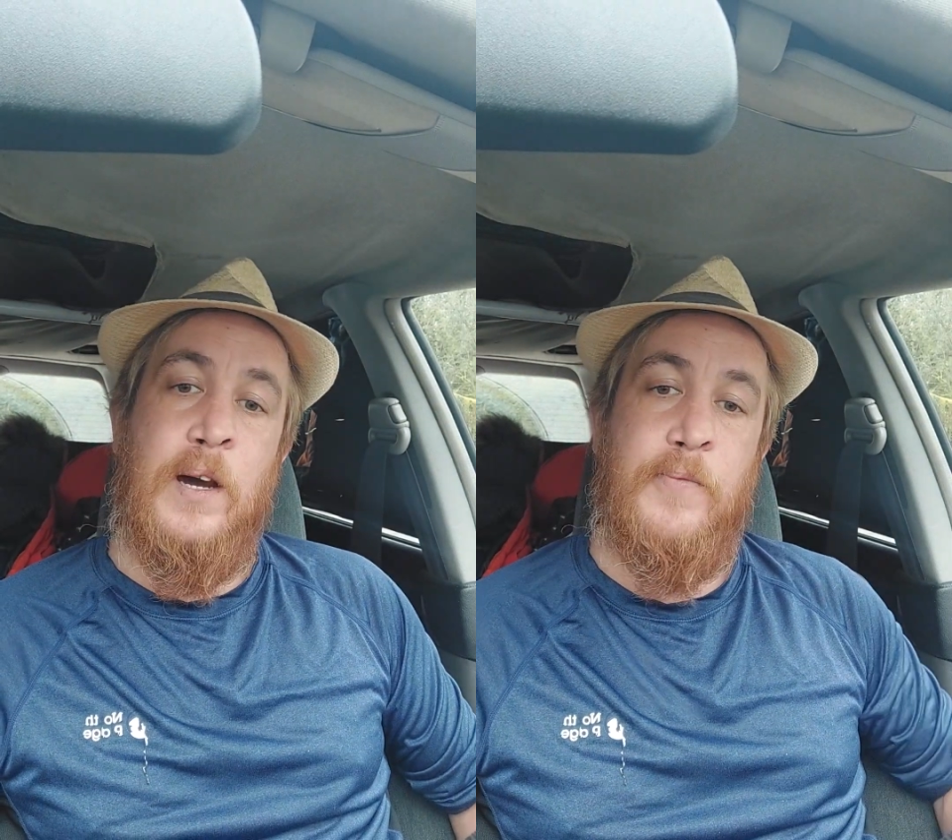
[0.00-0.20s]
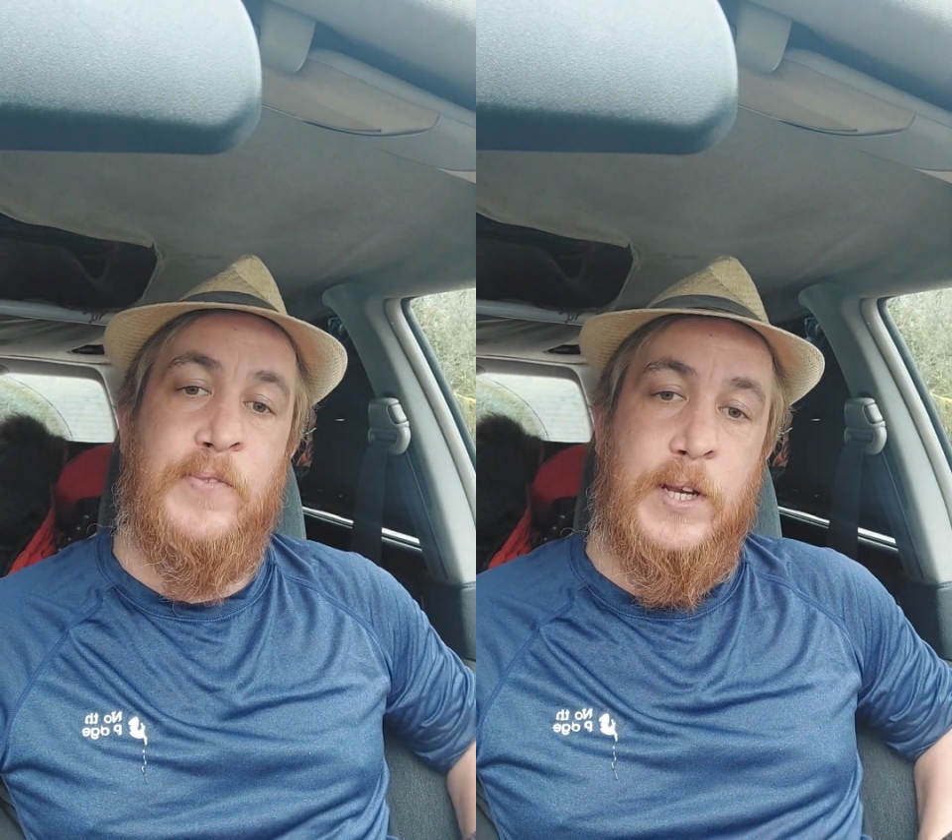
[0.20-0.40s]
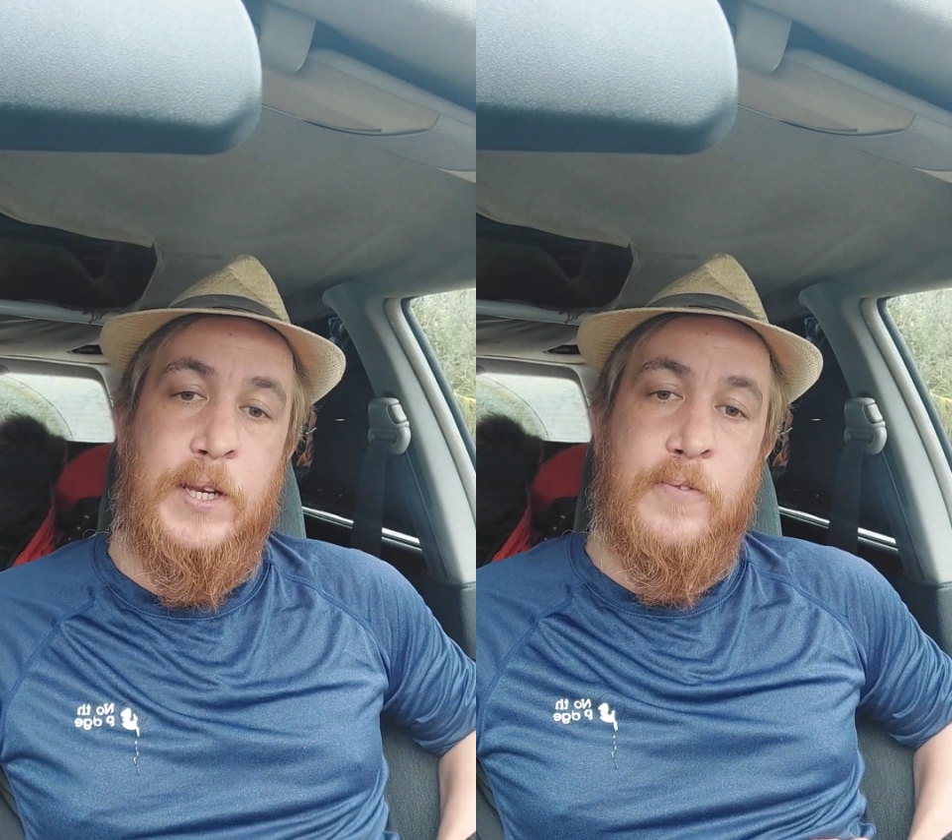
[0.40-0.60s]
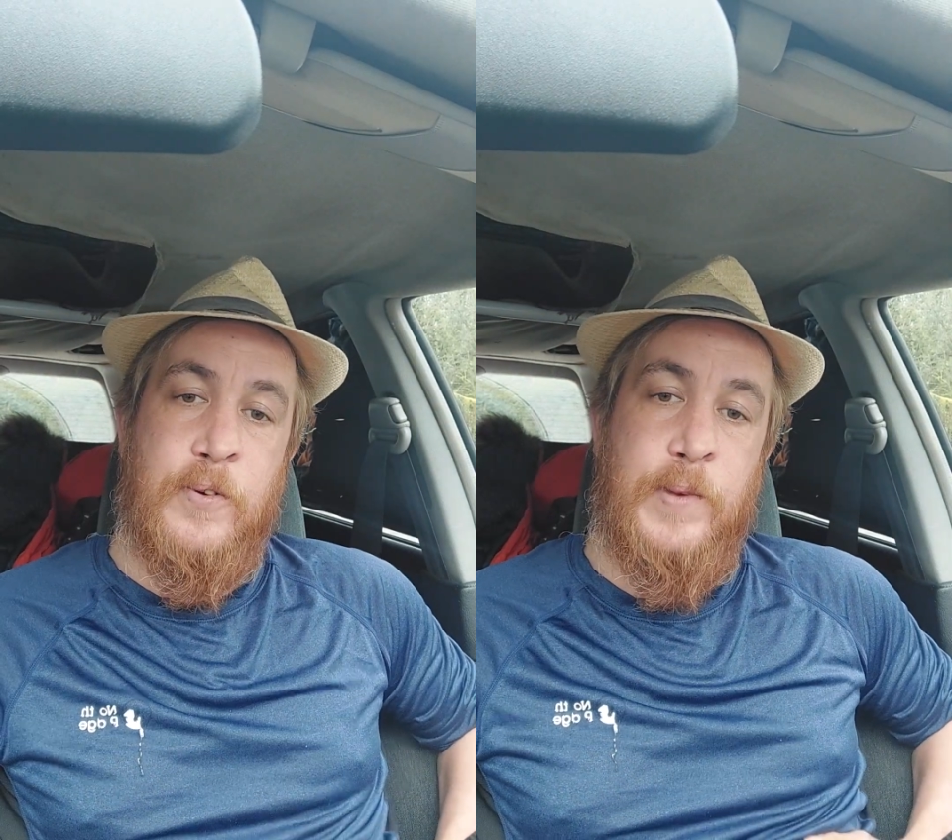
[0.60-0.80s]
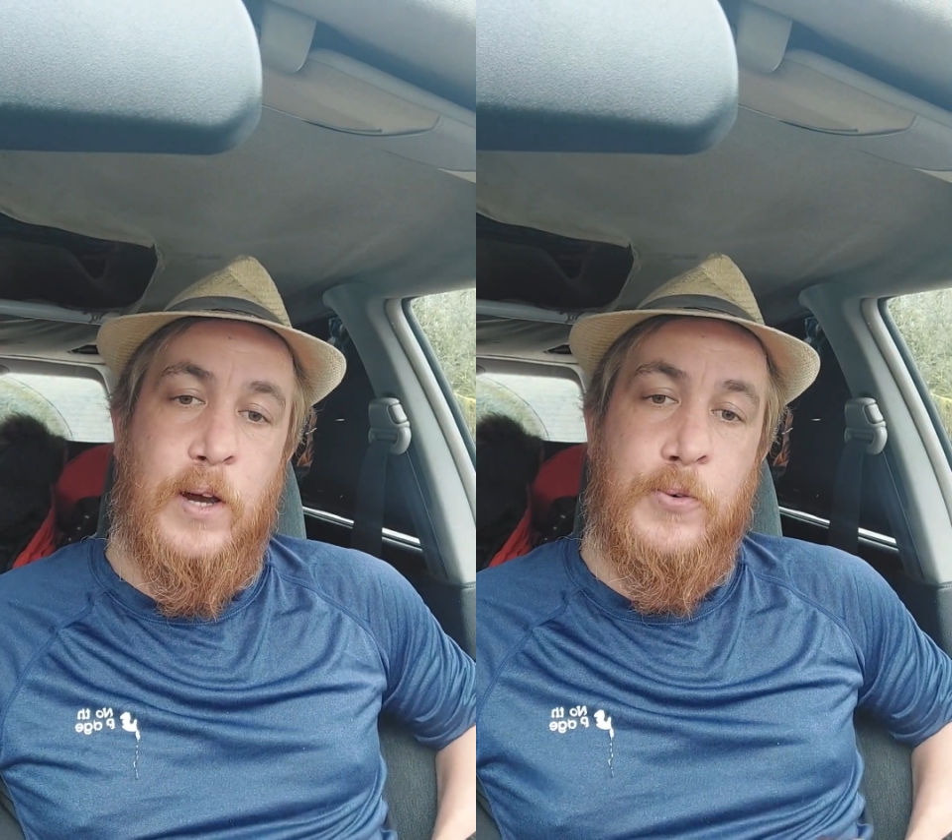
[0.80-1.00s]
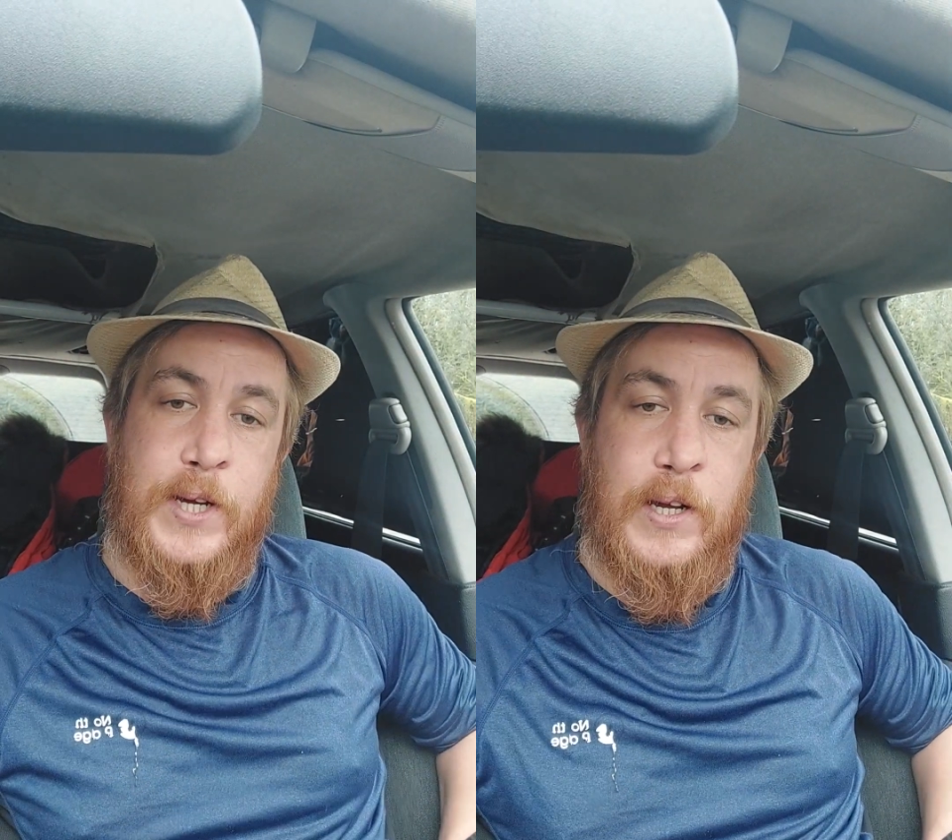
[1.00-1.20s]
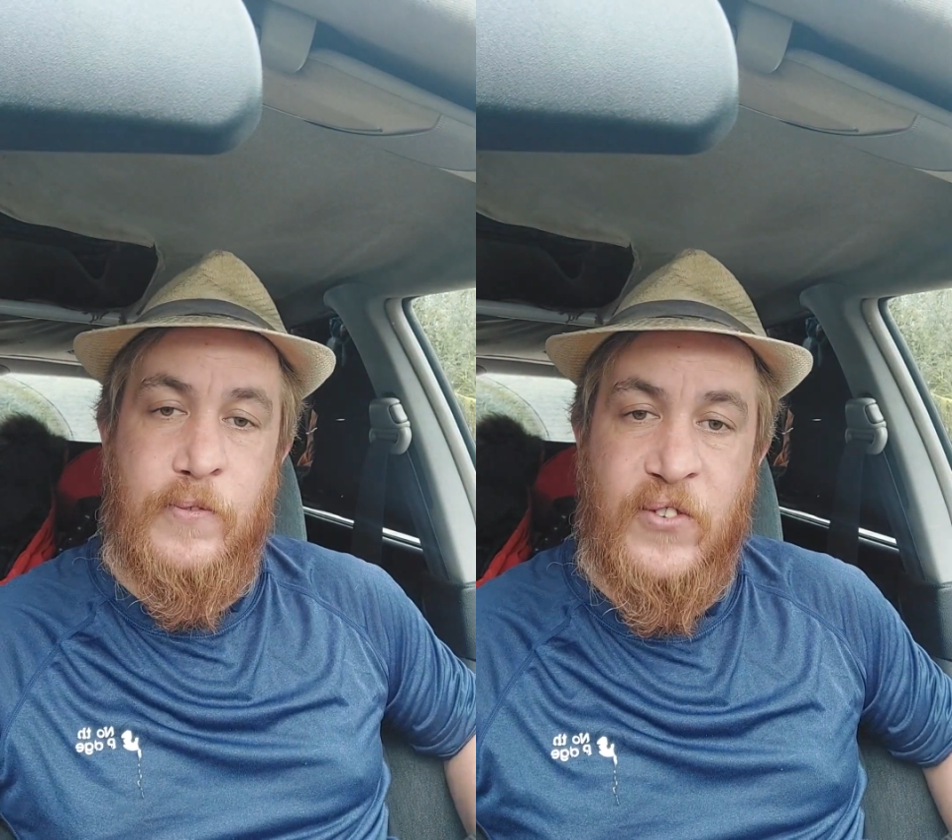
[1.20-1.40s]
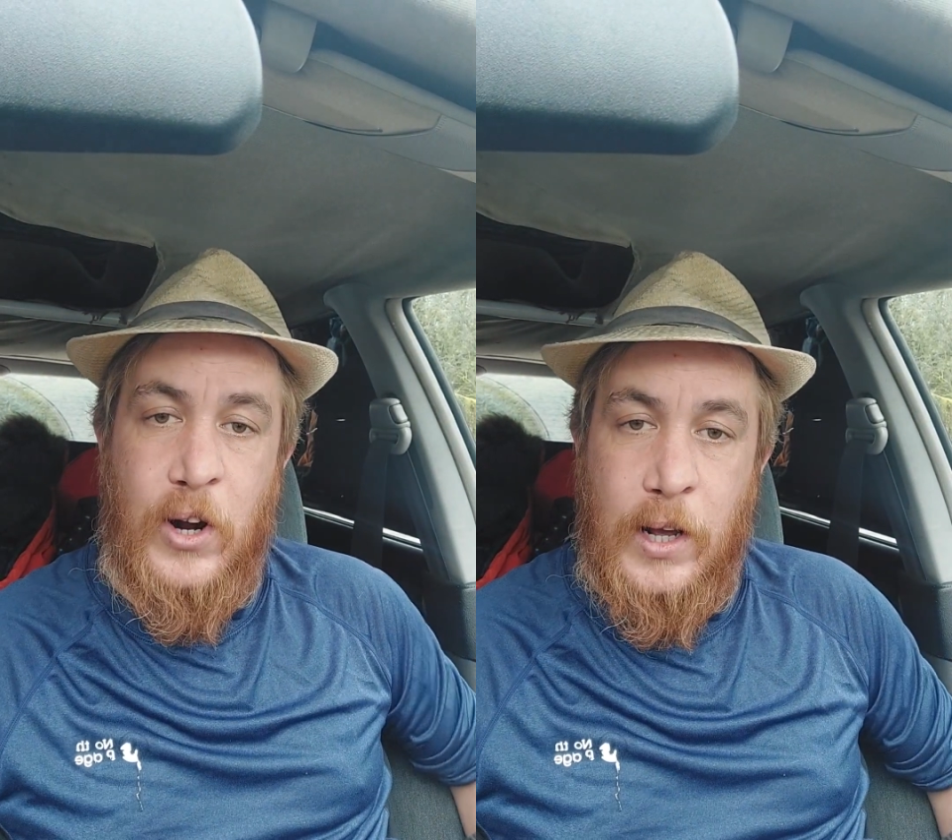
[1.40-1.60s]
I'm feeling it from the older uh,
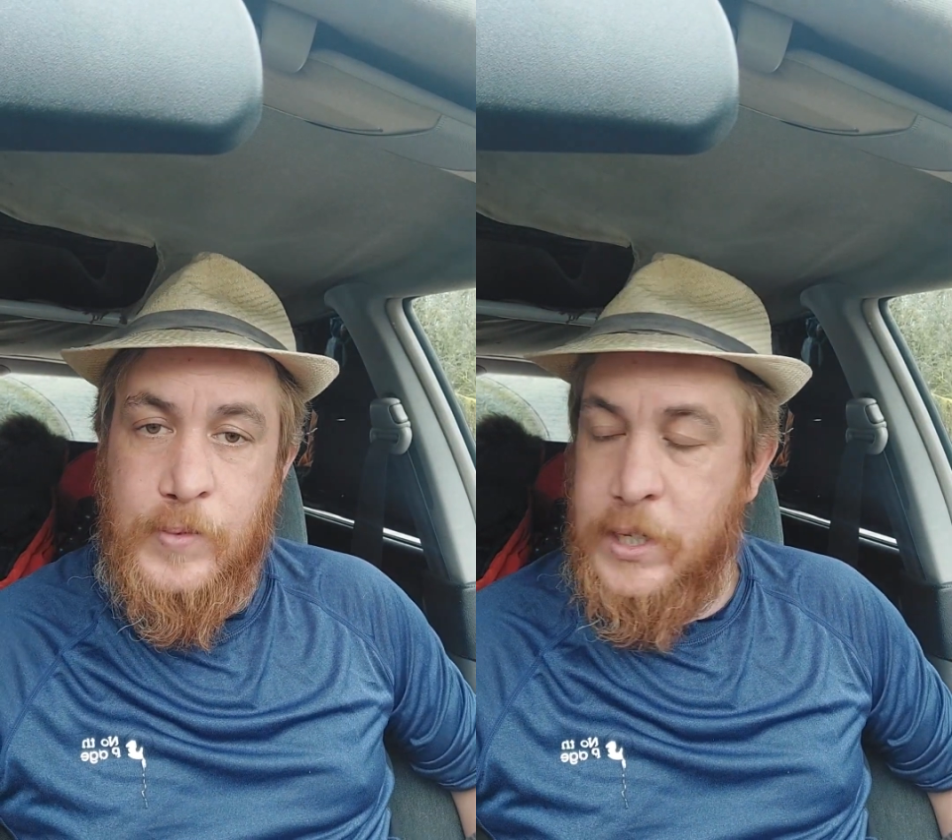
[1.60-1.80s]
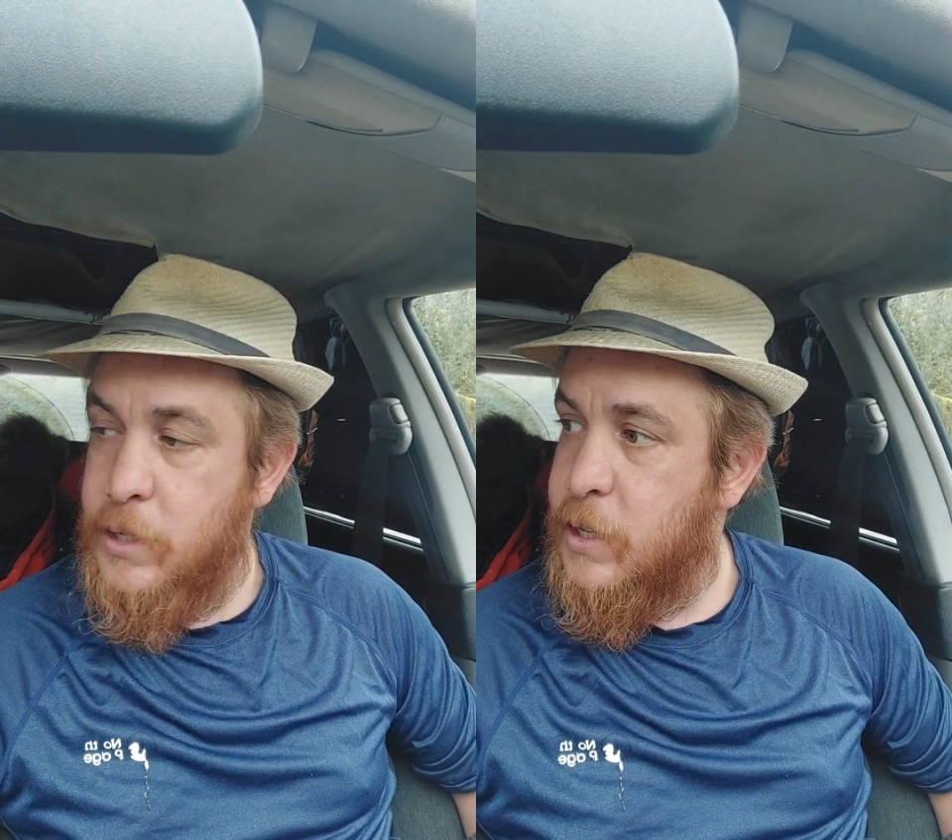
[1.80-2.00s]
fry-ups.